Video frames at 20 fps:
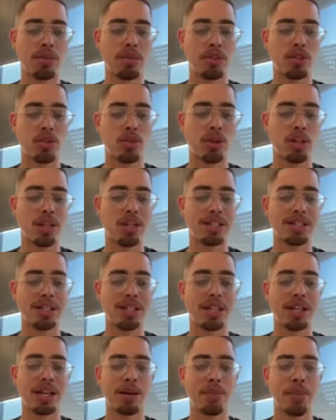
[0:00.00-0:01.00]
number three is
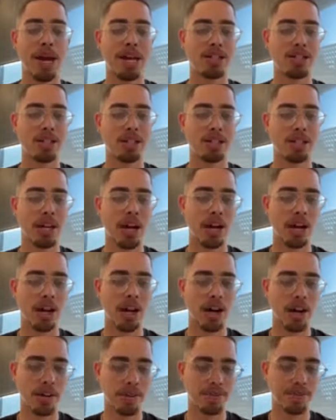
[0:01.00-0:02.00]

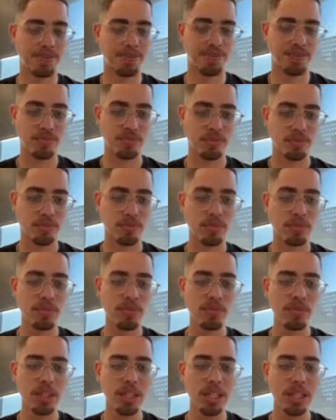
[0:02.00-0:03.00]
clickmagic.com.
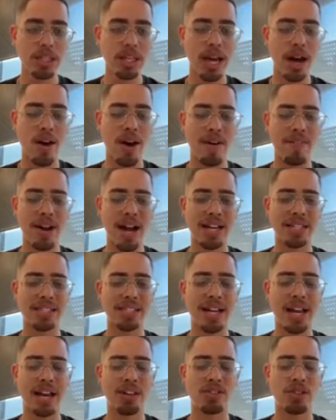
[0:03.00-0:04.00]
Now, I've
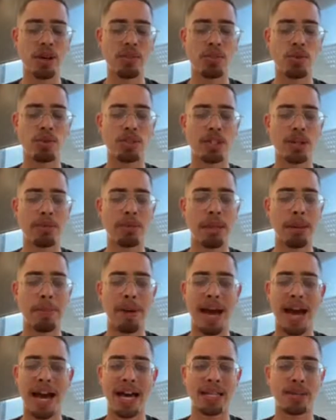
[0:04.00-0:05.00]
actually had trouble with them in the
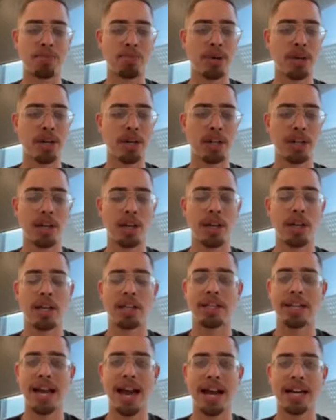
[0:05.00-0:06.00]
past, but
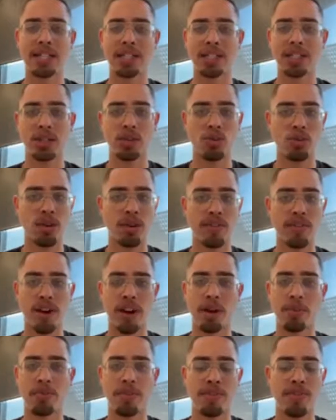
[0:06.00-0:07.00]
they actually were
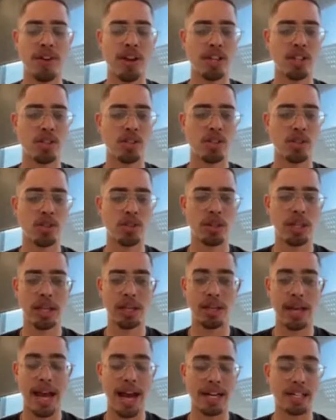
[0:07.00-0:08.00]
very professional.
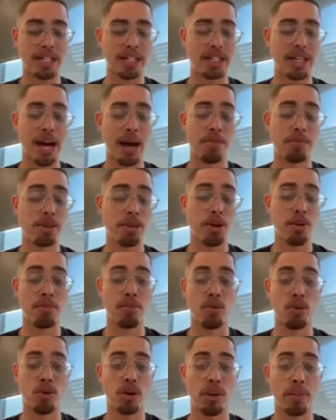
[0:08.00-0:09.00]
They actually got me on
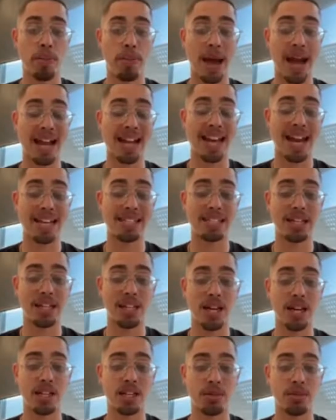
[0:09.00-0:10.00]
board back as a
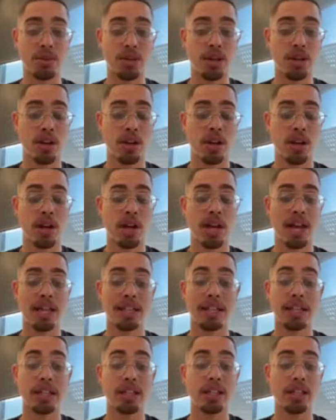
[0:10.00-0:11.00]
customer,
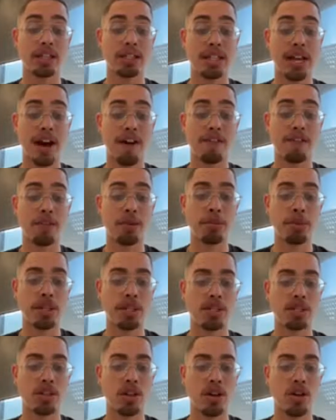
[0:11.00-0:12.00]
and they looked out for
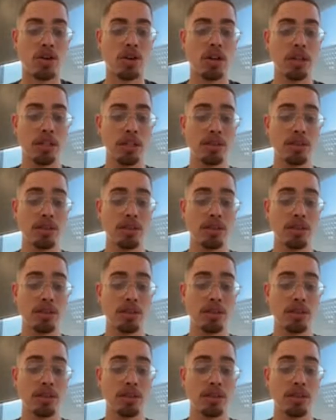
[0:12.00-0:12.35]
me. So